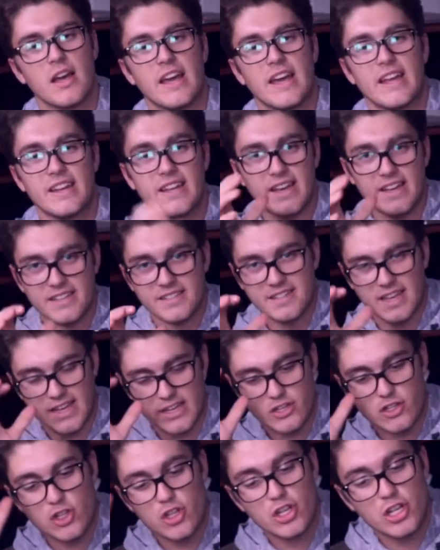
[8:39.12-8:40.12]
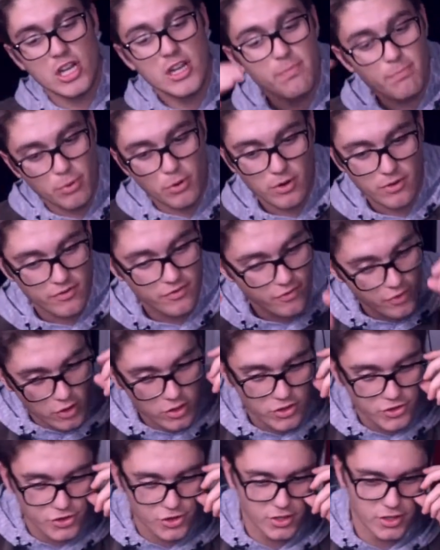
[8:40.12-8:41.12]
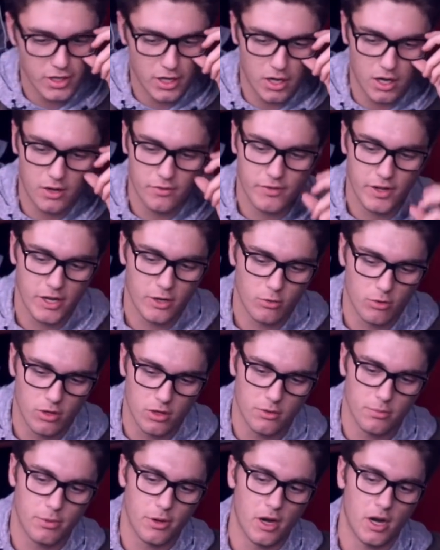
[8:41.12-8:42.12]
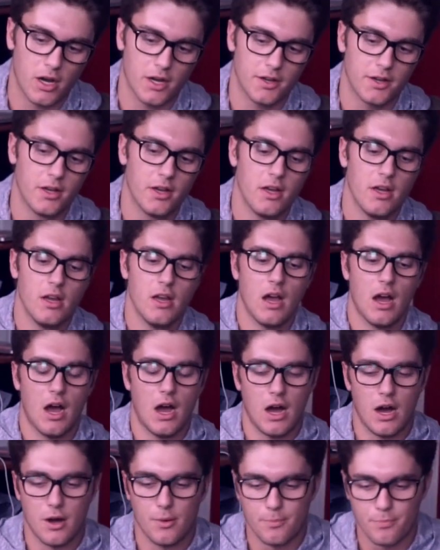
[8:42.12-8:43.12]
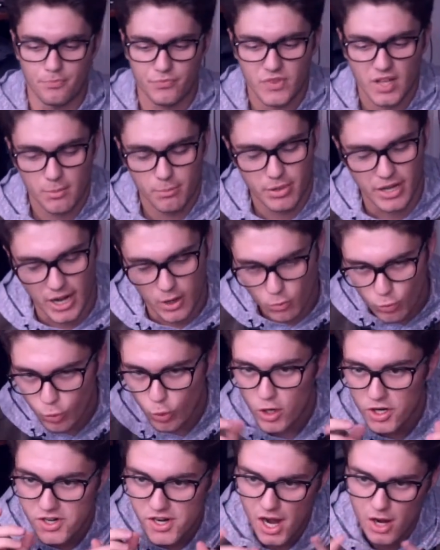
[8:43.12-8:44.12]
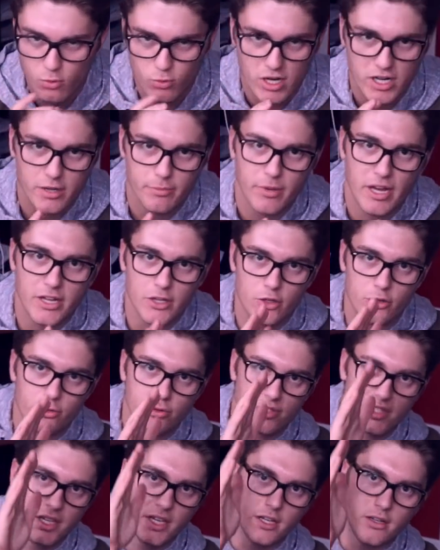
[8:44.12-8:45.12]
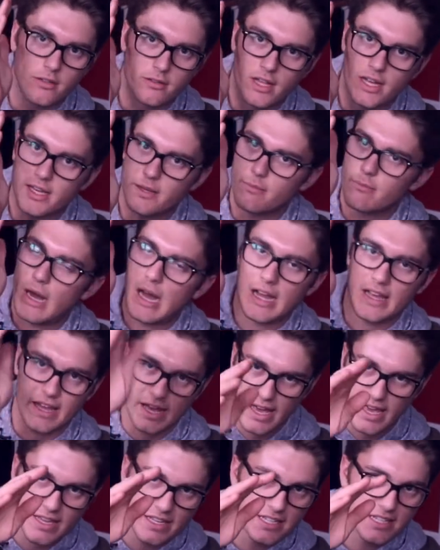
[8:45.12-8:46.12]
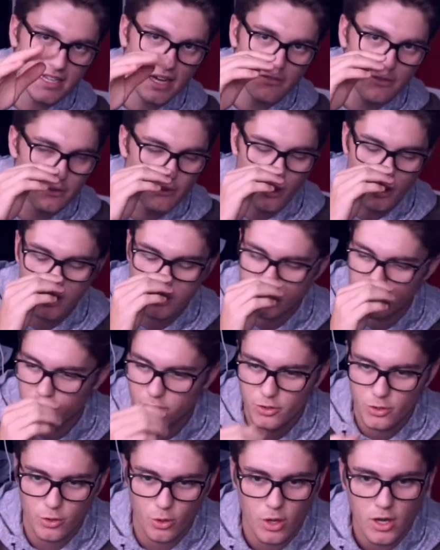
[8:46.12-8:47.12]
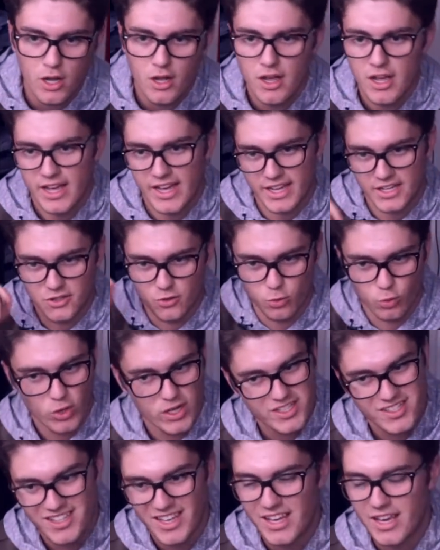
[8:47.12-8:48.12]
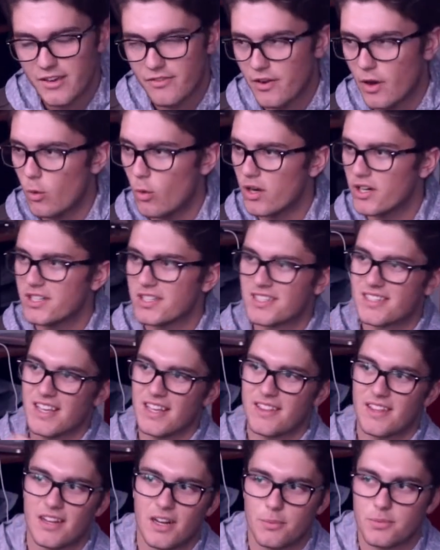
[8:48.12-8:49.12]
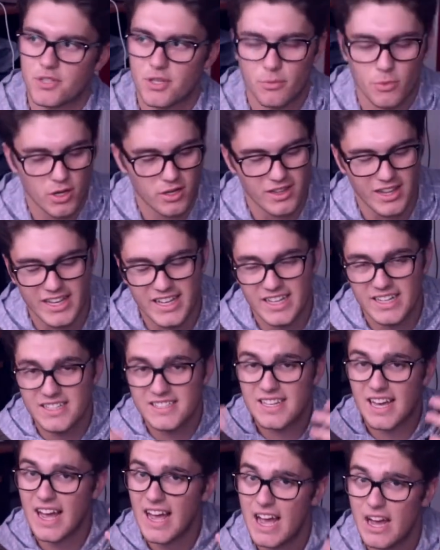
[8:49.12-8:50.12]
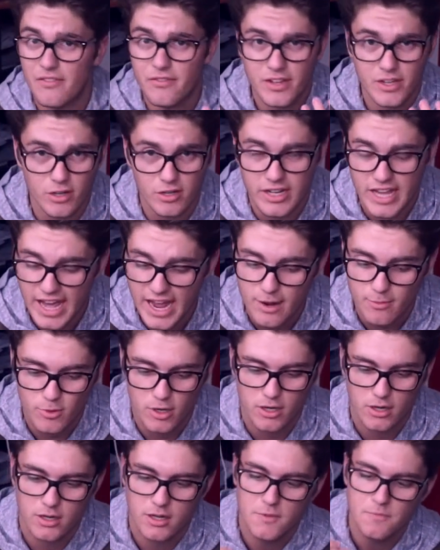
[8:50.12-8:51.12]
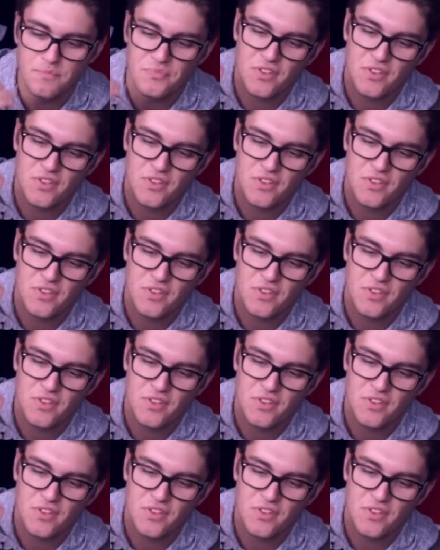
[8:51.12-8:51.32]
it is a cheaper version of a GorillaPod. But I would not recommend using, like my A7 Mark II is risky if I wanted to set that up somewhere. Like it is a heavier camera.